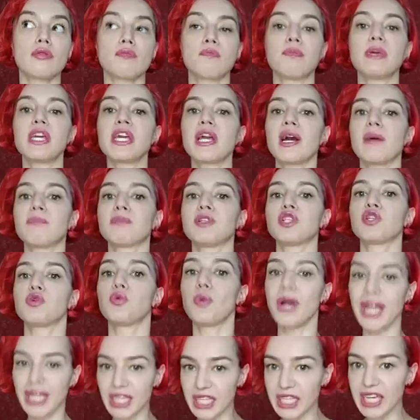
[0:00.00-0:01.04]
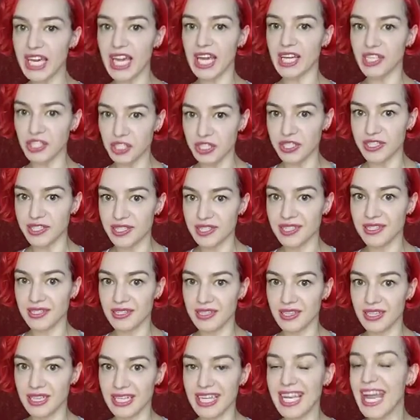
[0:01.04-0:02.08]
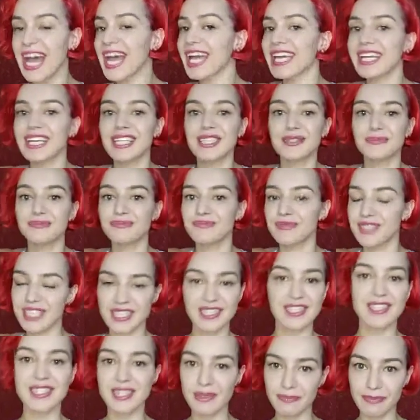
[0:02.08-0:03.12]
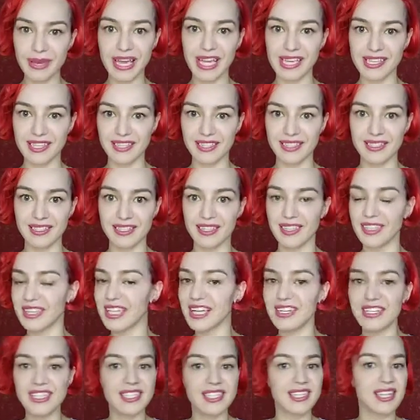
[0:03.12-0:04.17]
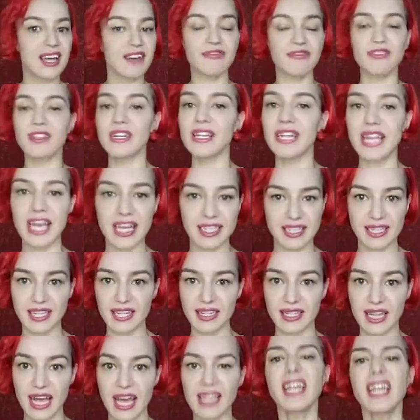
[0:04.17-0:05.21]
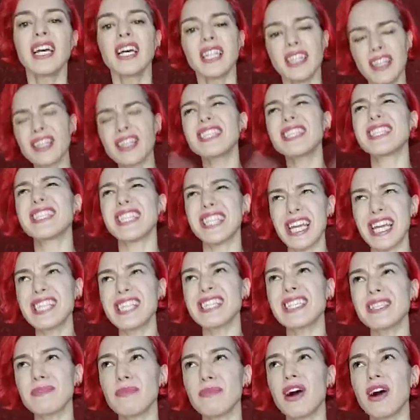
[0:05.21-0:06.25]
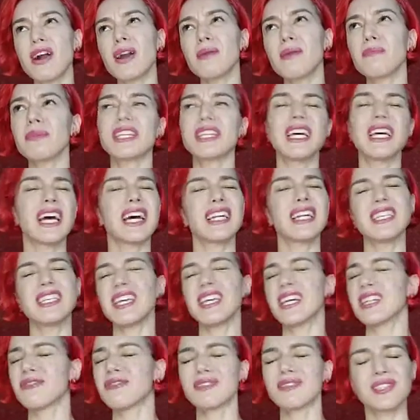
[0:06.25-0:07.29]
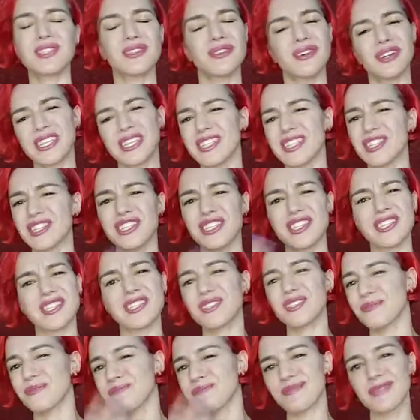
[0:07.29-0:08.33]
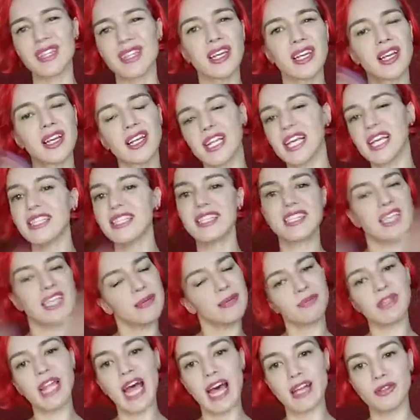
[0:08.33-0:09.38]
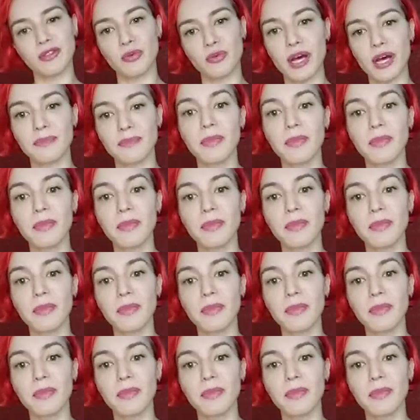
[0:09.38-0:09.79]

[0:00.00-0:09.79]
pick up 20 kgs. Like, this is the base. There is nothing less than that. There is easy bar, but then at the end of the story, it's just, let's skip that one.